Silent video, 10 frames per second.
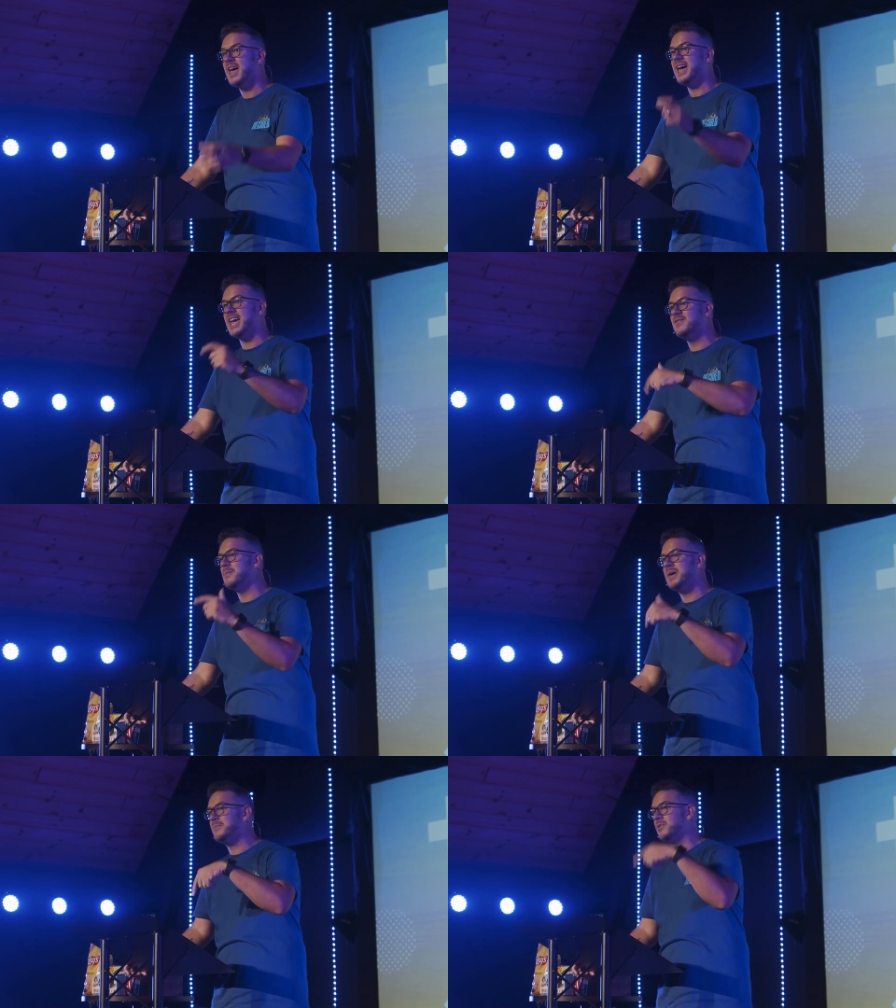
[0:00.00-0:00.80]
Even
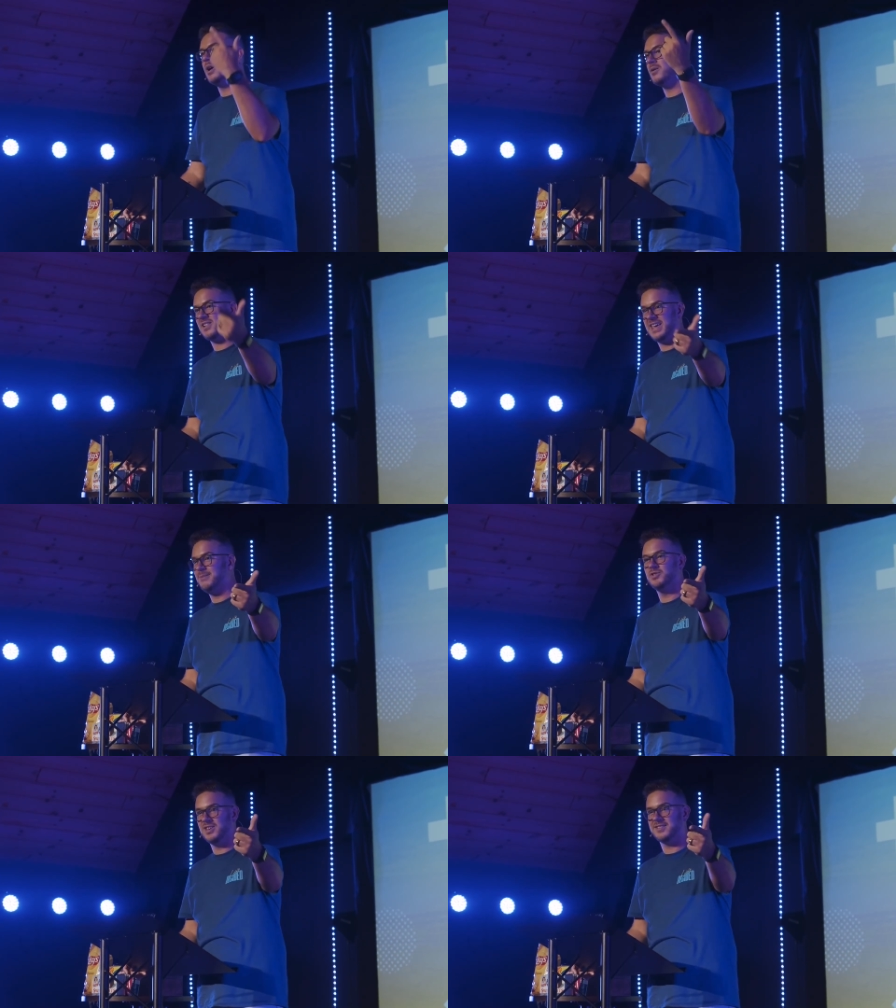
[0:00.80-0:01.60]
people who don't
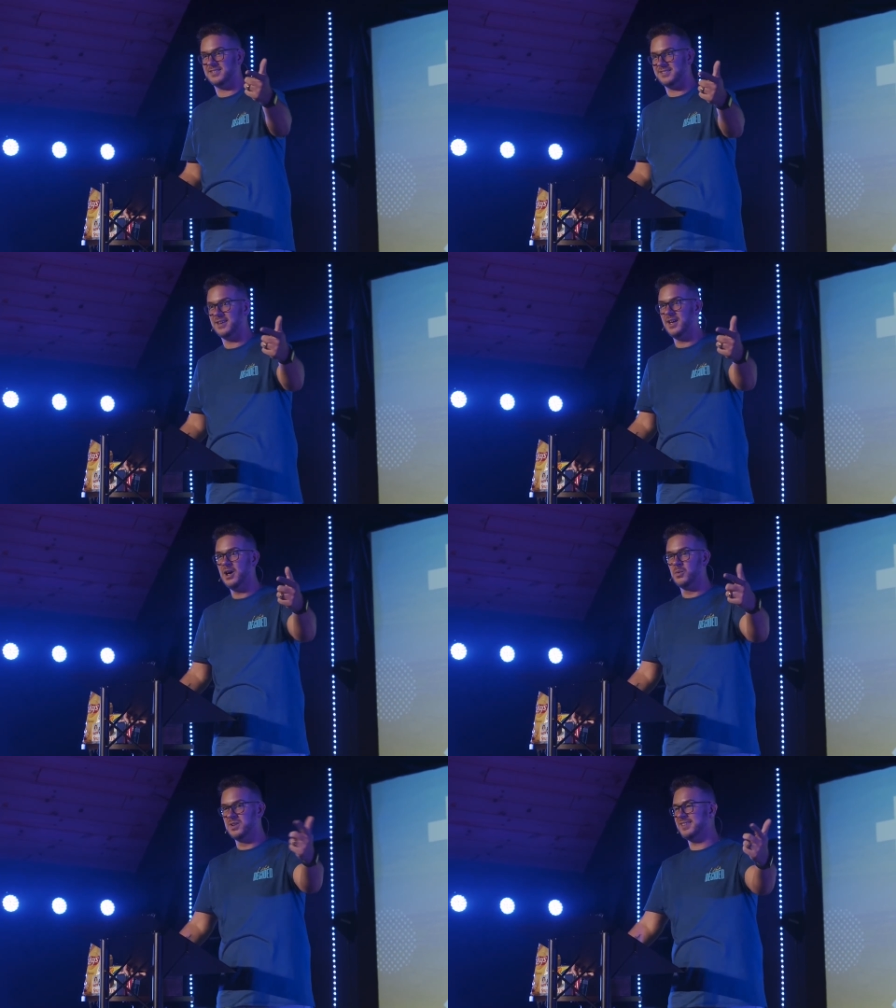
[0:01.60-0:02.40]
claim Jesus
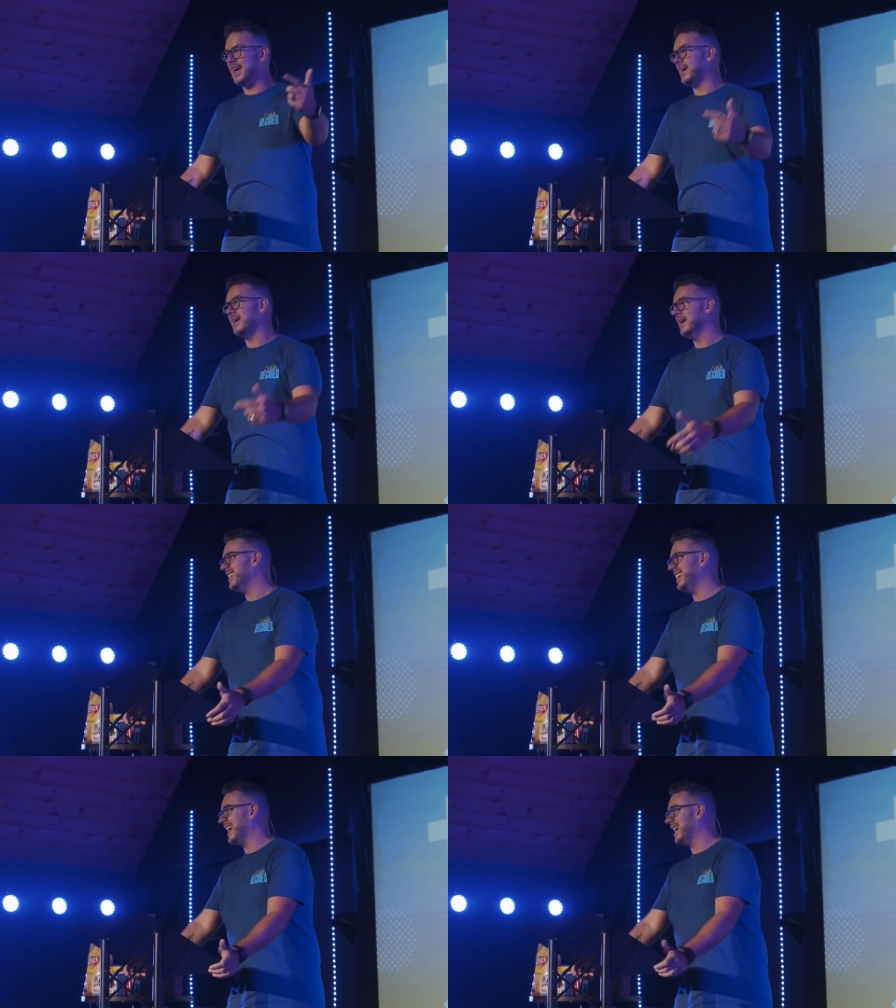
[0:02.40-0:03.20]
would say,
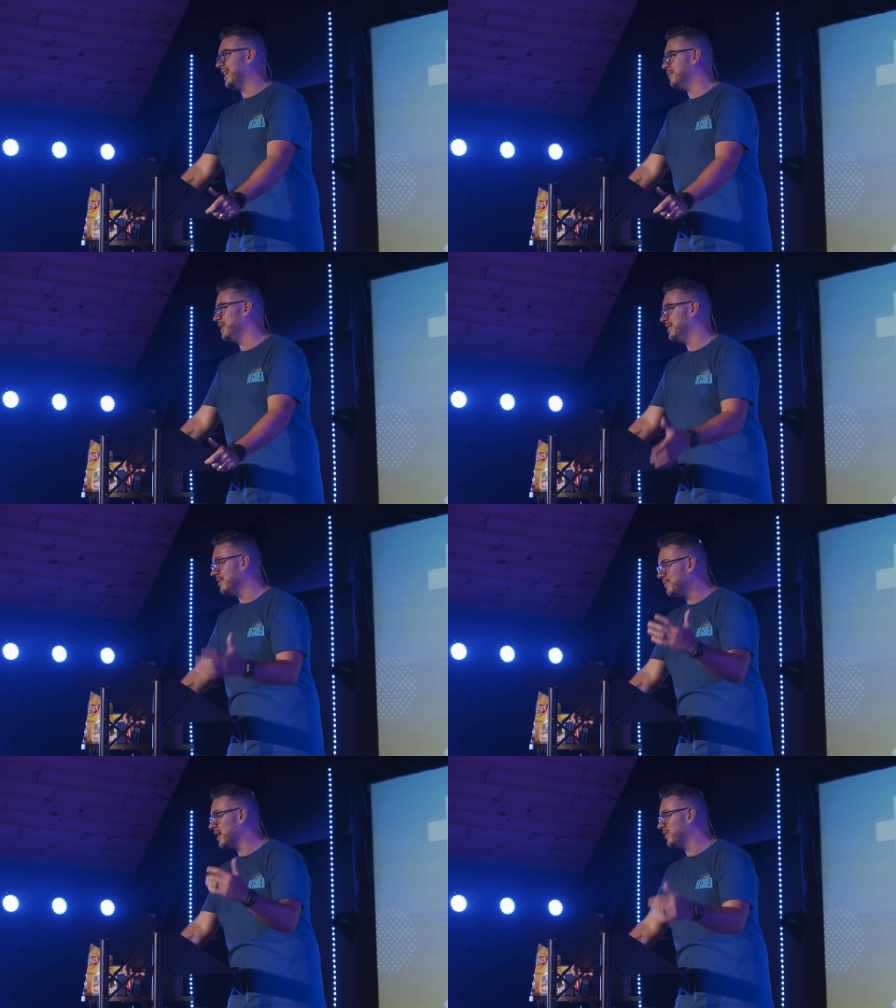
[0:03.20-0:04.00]
Yeah, I mean,
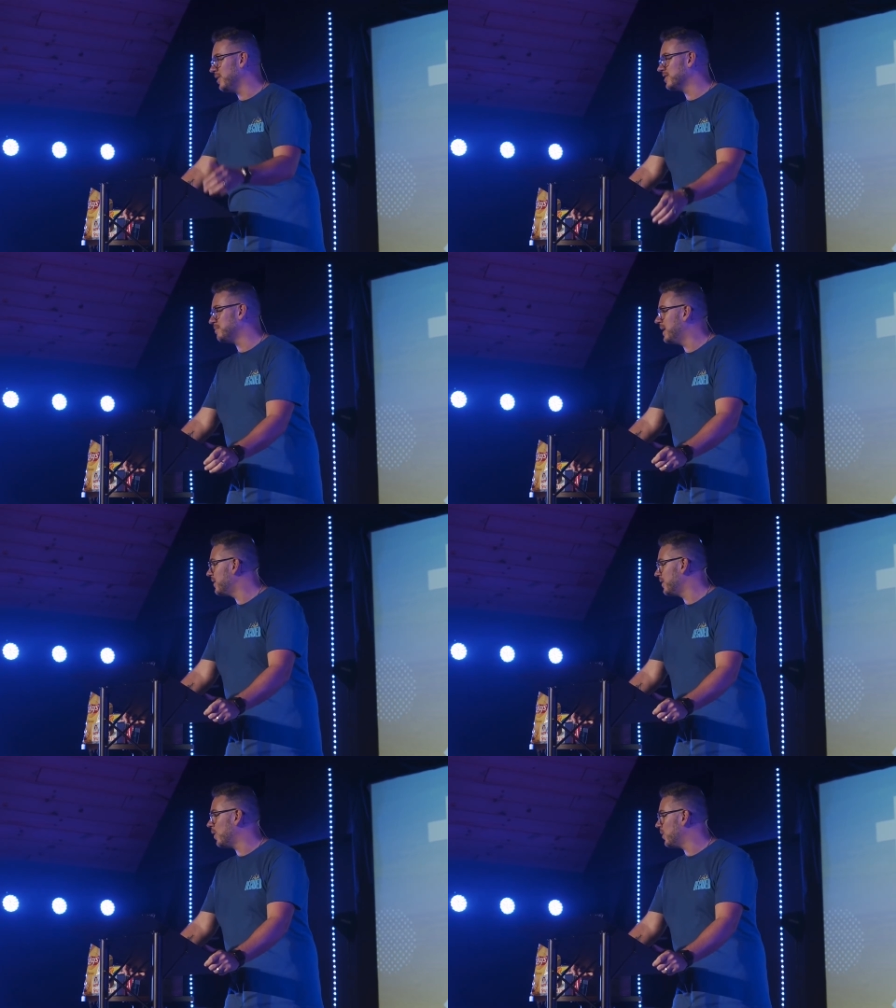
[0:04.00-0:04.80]
if, if you're just bitter
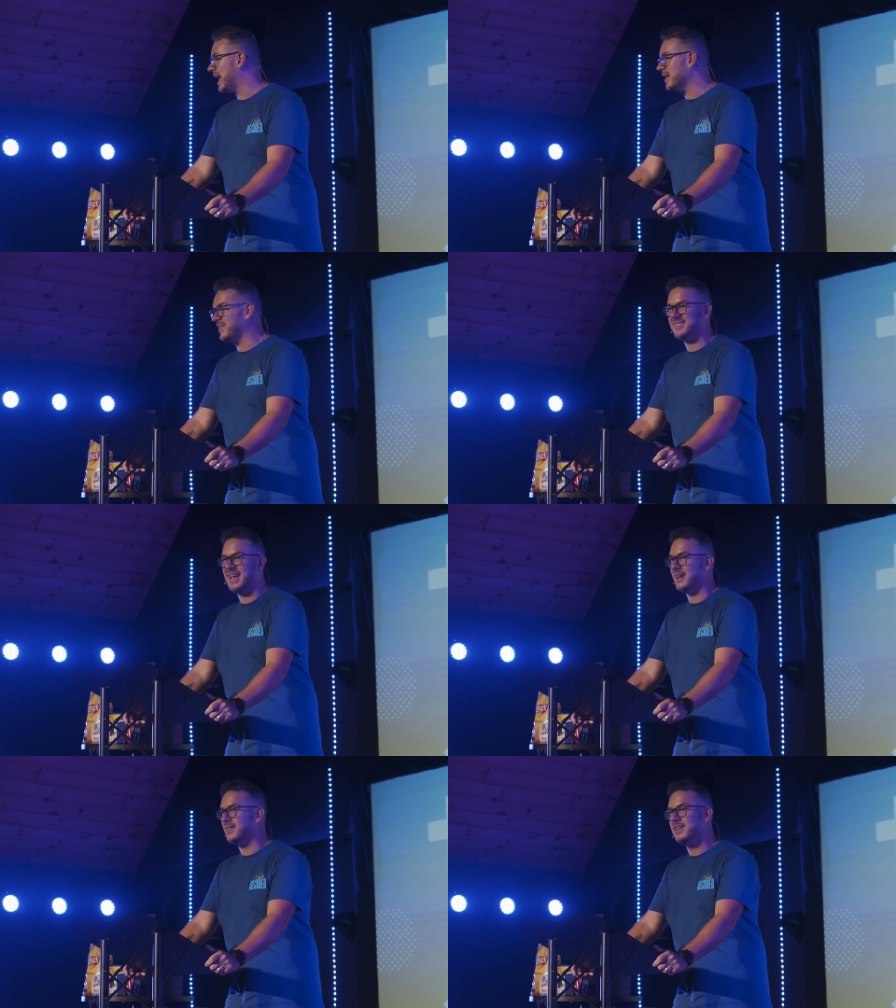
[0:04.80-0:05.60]
your whole life, that's not
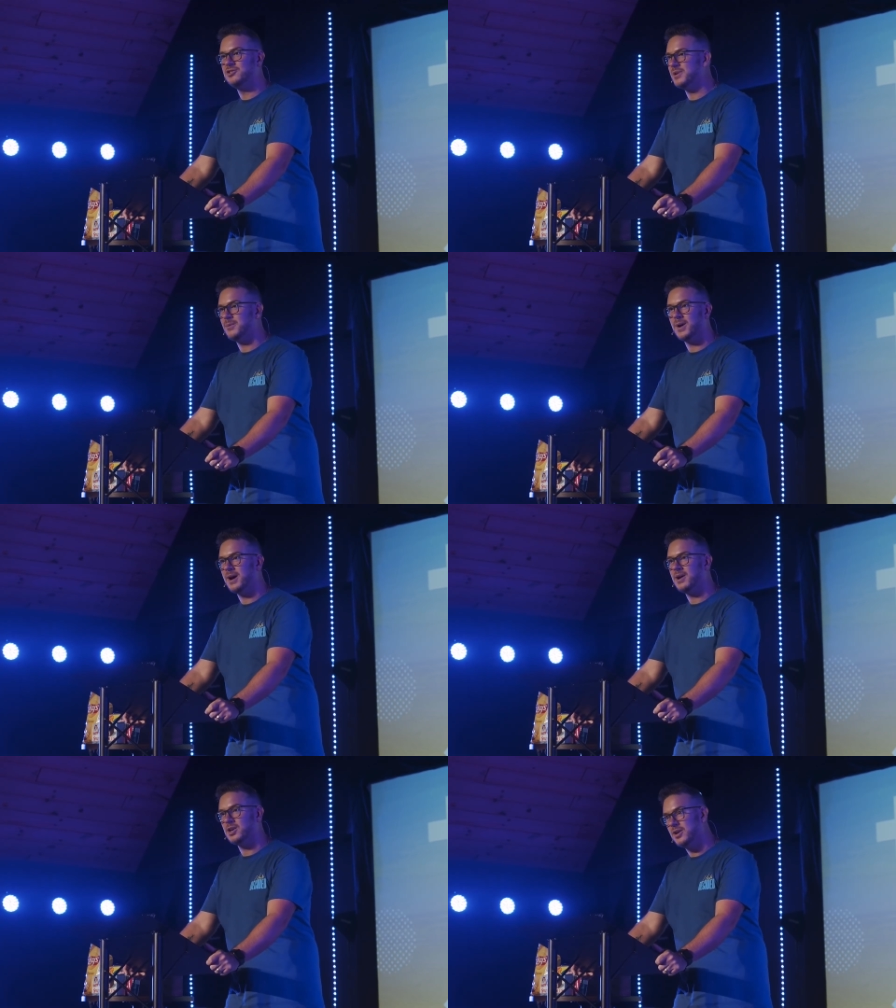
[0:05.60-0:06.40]
going to lead you
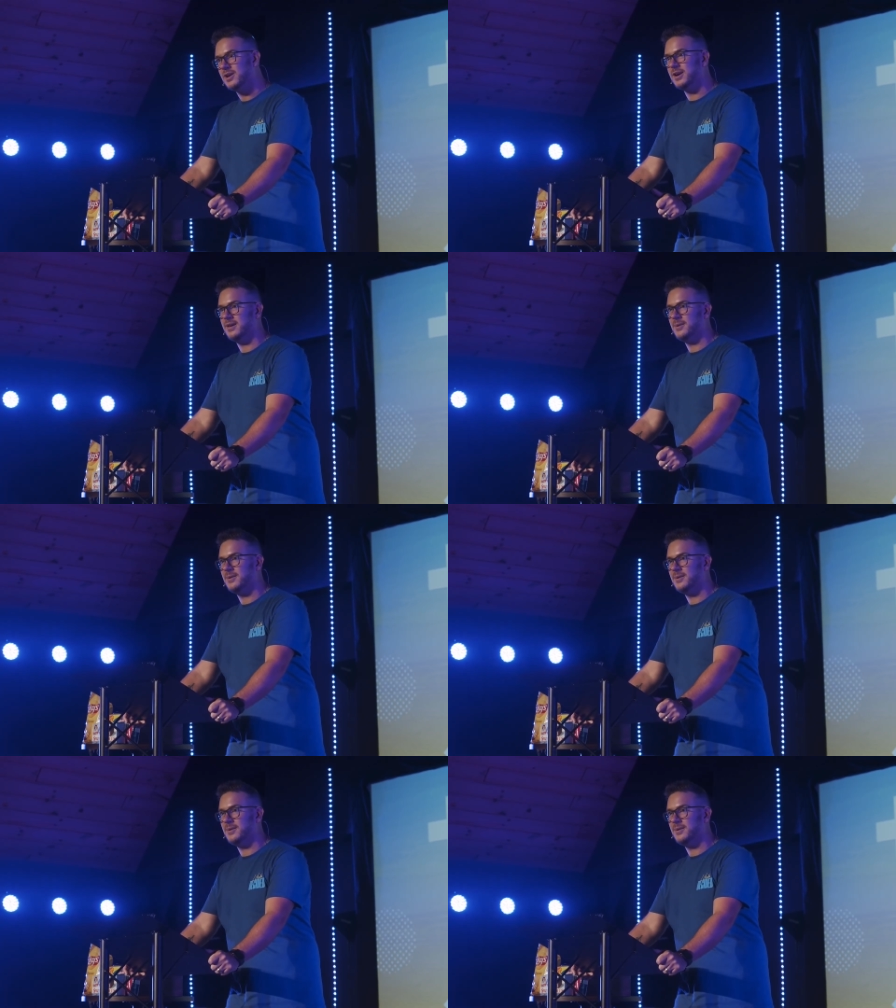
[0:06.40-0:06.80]
anywhere good.